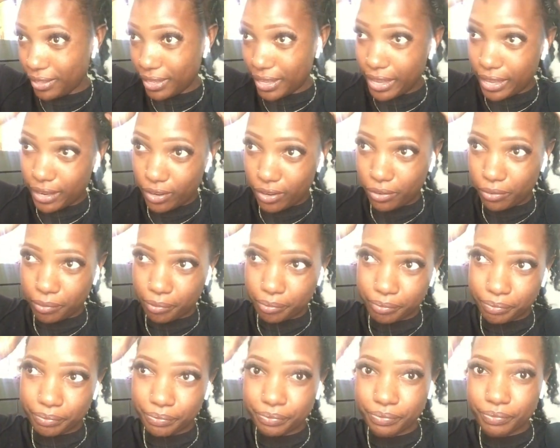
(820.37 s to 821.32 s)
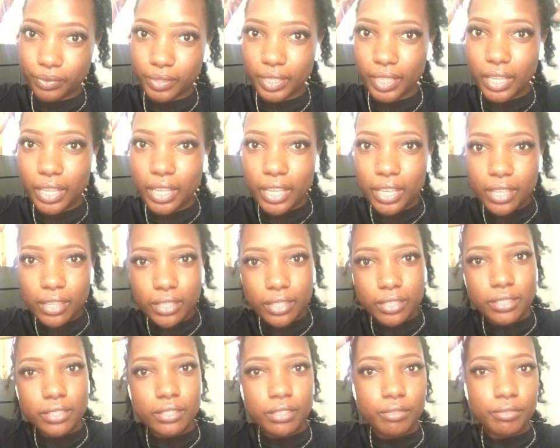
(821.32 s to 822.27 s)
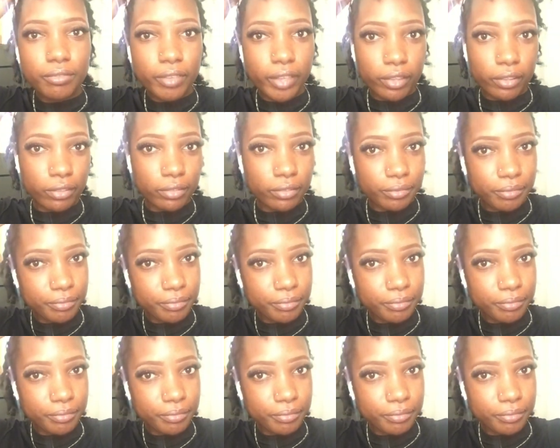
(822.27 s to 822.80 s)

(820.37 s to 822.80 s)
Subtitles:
Yeah, no. This is a fail.